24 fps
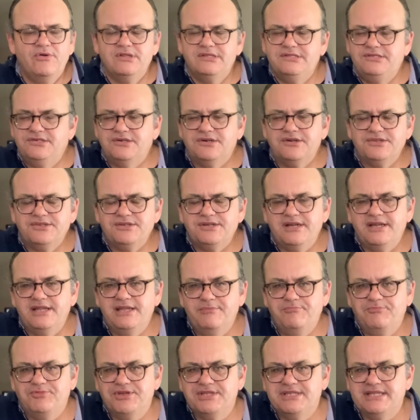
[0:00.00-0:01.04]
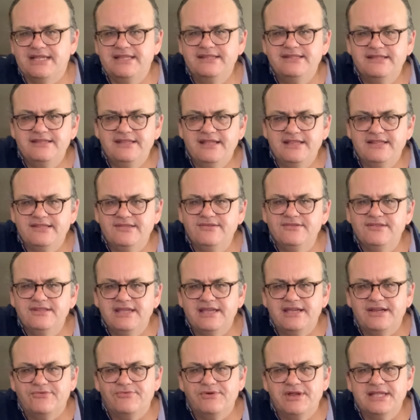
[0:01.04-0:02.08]
George presented it to
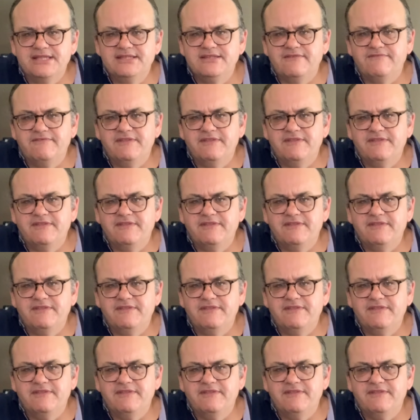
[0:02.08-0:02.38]
the rest